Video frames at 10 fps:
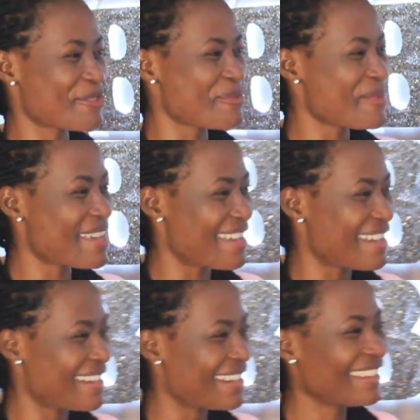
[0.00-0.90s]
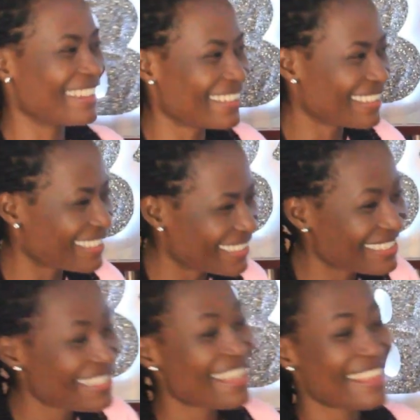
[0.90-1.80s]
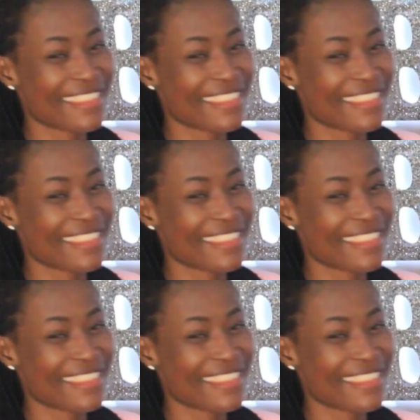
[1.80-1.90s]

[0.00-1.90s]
stores everywhere. Yes.